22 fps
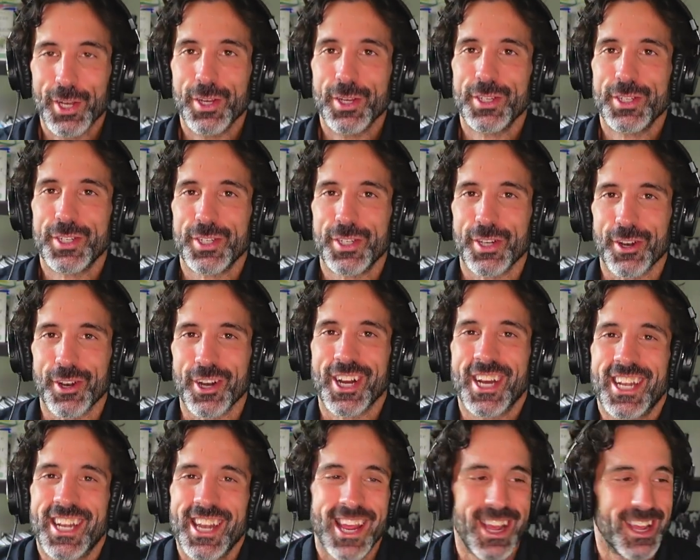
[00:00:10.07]
shirt
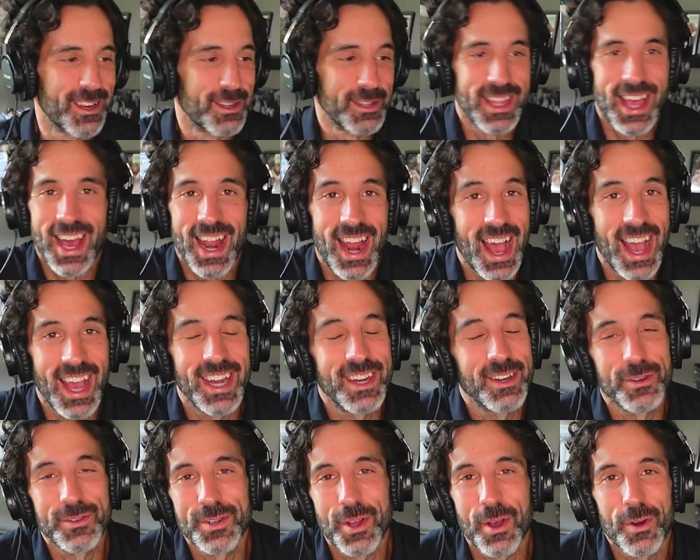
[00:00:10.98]
that I
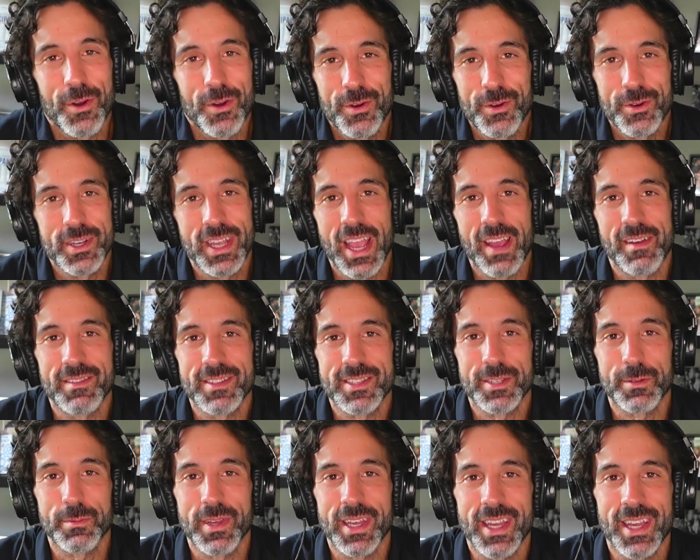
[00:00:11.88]
don't know who gave it
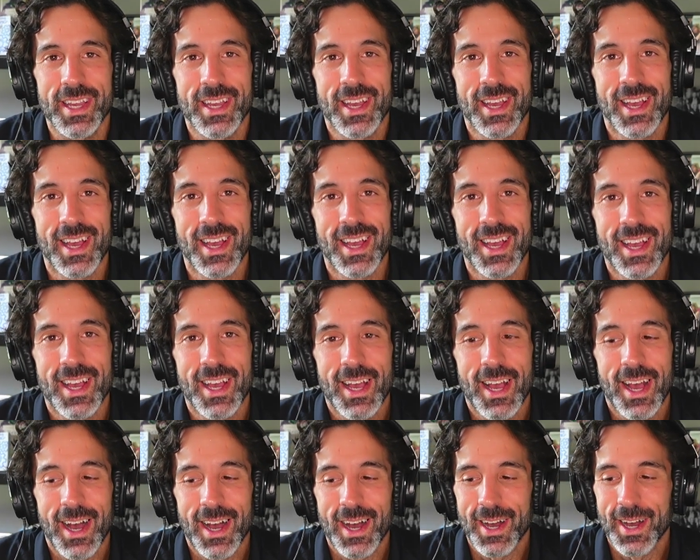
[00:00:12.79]
to me.
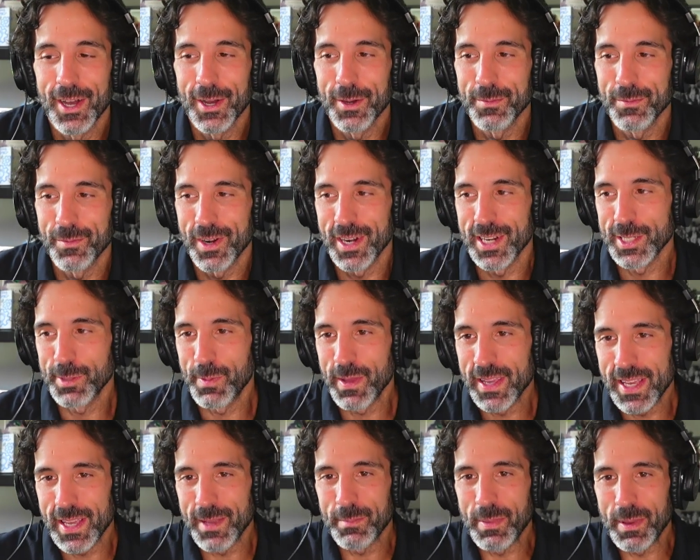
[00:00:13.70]
When I'm
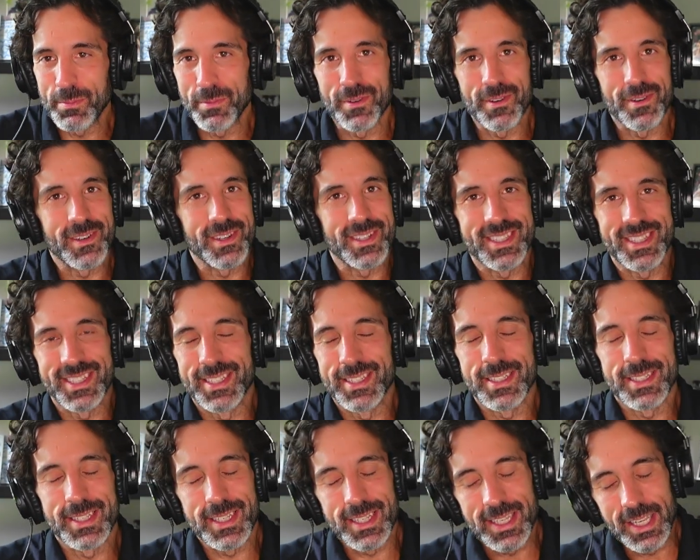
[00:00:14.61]
speaking, people,
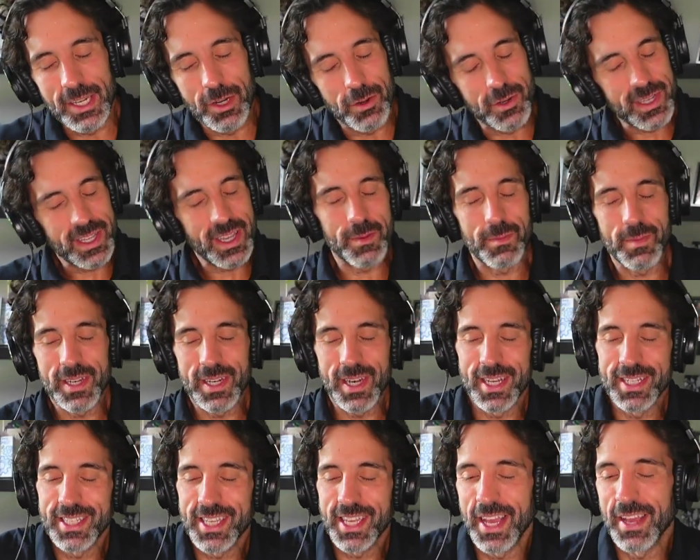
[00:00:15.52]
you know, give me
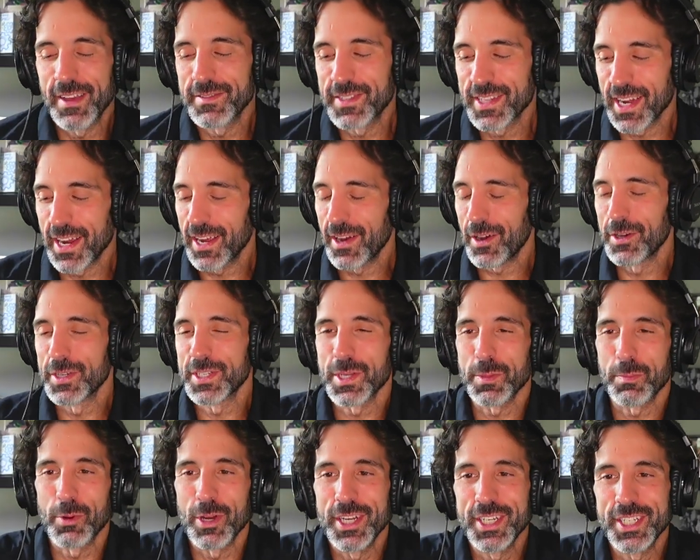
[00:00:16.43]
nice gifts and I always
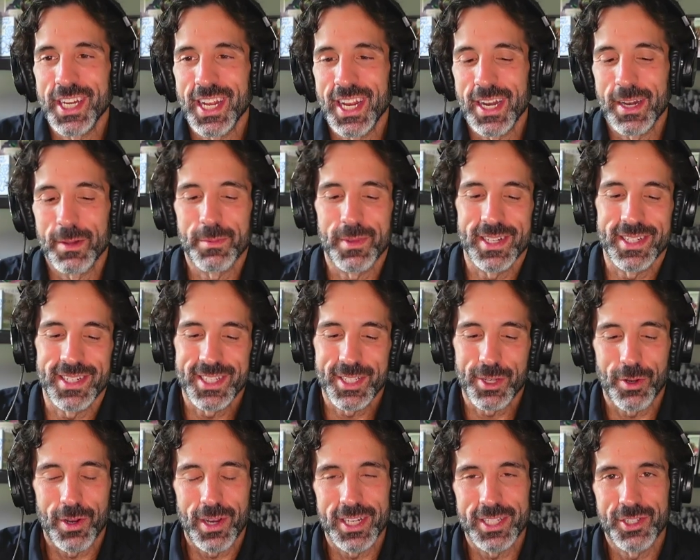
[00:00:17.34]
appreciate them. And
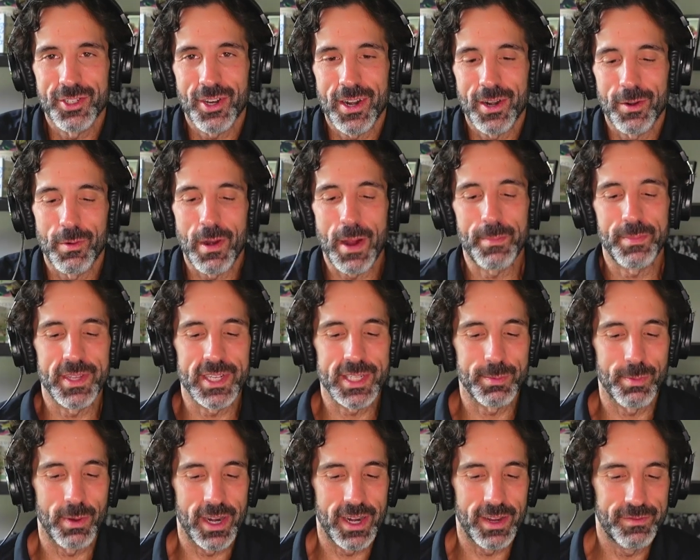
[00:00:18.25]
so I try to rep this,
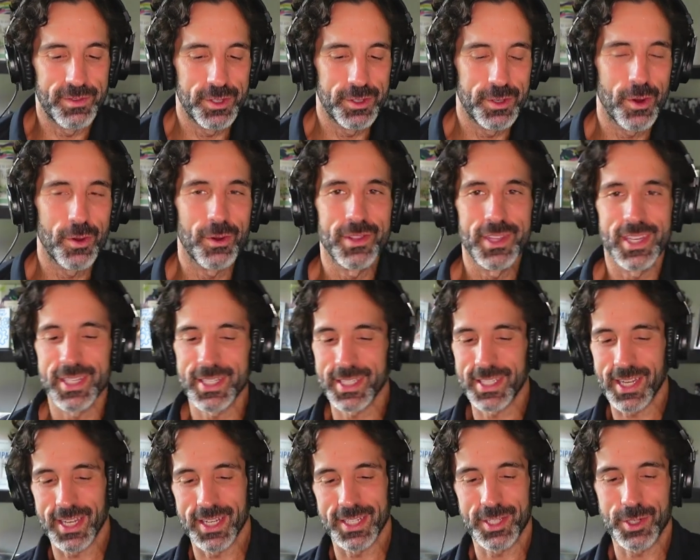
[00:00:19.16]
but if you know
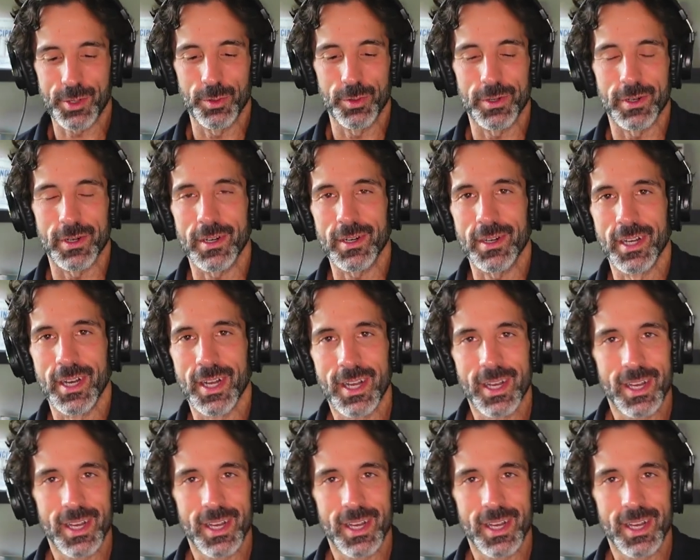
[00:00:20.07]
this school,